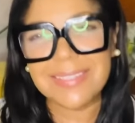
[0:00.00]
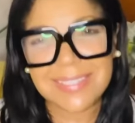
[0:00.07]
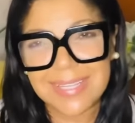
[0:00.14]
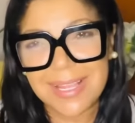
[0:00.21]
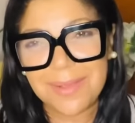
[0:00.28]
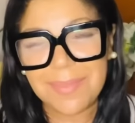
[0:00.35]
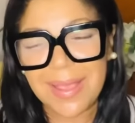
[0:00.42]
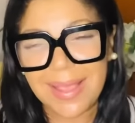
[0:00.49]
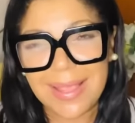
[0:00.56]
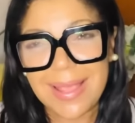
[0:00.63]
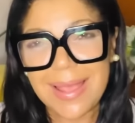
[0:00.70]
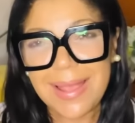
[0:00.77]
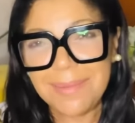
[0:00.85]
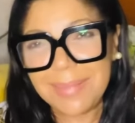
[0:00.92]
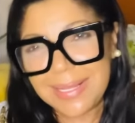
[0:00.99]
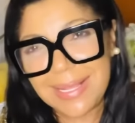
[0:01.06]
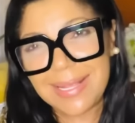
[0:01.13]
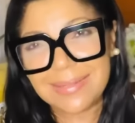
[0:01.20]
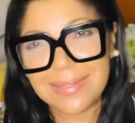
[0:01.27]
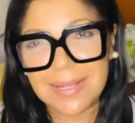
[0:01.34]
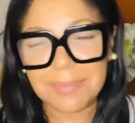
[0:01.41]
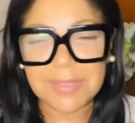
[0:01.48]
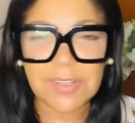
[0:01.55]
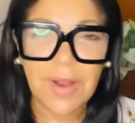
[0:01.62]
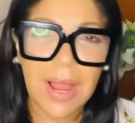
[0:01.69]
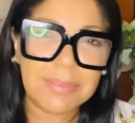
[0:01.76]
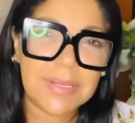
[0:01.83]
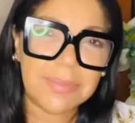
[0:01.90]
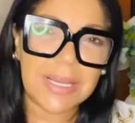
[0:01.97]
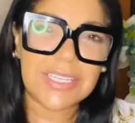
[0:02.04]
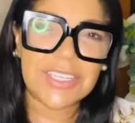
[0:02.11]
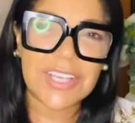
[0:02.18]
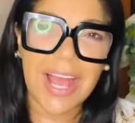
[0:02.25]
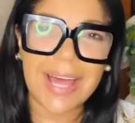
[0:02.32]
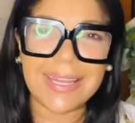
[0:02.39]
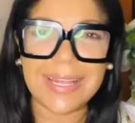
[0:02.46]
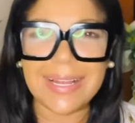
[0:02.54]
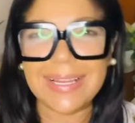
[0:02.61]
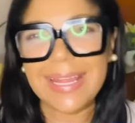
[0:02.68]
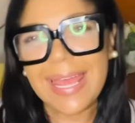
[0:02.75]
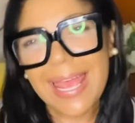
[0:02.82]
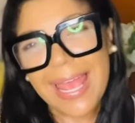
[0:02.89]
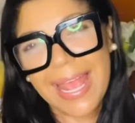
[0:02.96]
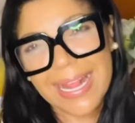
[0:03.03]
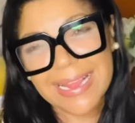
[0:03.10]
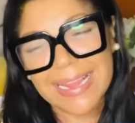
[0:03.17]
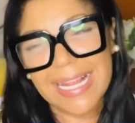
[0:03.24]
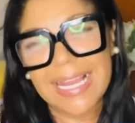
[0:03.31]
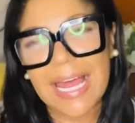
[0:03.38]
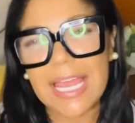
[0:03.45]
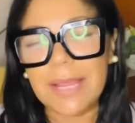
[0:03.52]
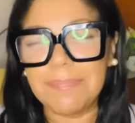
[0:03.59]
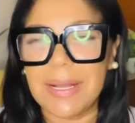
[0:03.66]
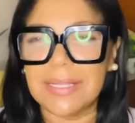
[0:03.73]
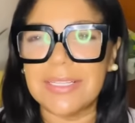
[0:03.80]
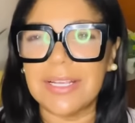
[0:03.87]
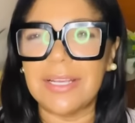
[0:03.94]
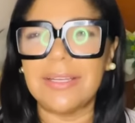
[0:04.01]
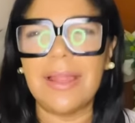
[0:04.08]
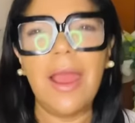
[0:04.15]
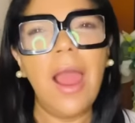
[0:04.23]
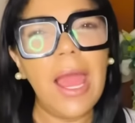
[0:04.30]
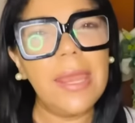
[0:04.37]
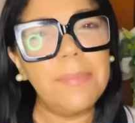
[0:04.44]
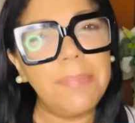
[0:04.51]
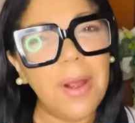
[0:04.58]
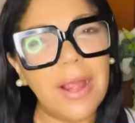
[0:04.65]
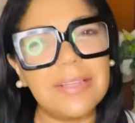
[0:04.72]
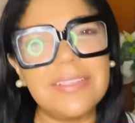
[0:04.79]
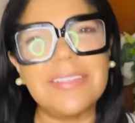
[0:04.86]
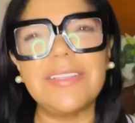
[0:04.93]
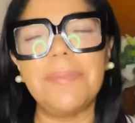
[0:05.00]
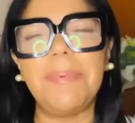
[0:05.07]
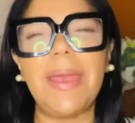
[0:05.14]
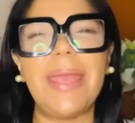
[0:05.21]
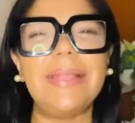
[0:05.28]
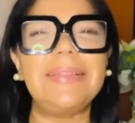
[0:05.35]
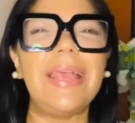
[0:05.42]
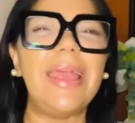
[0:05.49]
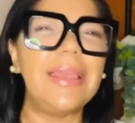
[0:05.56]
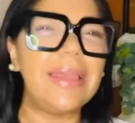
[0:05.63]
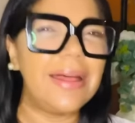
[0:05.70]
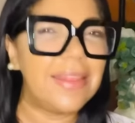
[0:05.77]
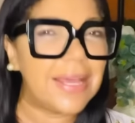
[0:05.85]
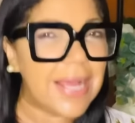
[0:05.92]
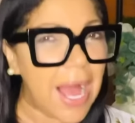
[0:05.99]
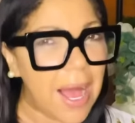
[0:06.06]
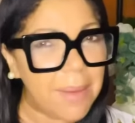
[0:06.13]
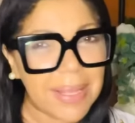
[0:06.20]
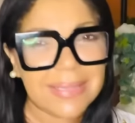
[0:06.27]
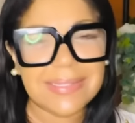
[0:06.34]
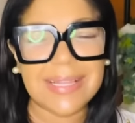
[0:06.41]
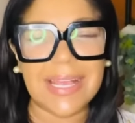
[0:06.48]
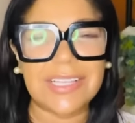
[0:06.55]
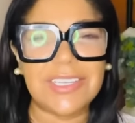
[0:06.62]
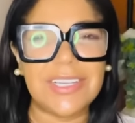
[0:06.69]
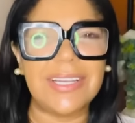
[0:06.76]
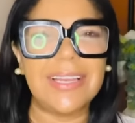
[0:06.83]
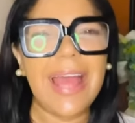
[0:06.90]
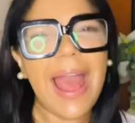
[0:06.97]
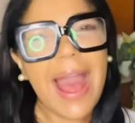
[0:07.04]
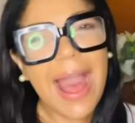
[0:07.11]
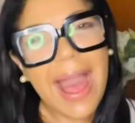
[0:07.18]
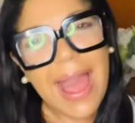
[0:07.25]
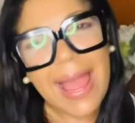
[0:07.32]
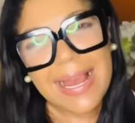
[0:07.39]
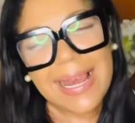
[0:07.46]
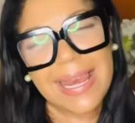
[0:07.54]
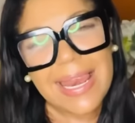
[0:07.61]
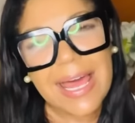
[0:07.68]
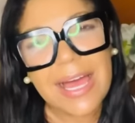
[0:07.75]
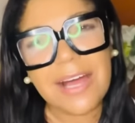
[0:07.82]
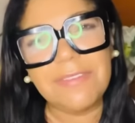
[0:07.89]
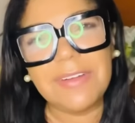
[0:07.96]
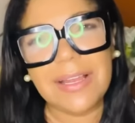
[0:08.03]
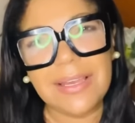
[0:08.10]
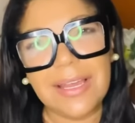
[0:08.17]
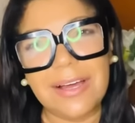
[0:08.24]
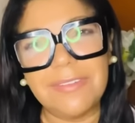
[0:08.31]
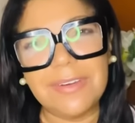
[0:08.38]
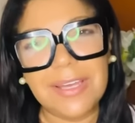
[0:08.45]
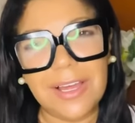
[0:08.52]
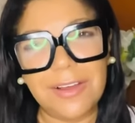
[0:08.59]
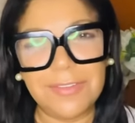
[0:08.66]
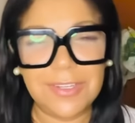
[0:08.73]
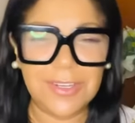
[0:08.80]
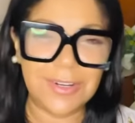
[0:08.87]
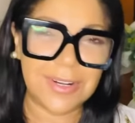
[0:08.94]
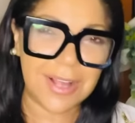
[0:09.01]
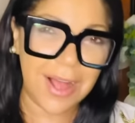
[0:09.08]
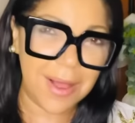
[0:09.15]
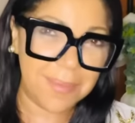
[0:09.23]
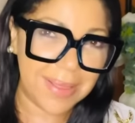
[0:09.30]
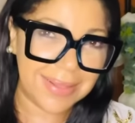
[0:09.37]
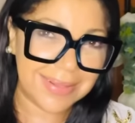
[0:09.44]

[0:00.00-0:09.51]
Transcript: see me. Please subscribe to my channel, hit the like button, and participate in the comment section. I love, love, love your comments.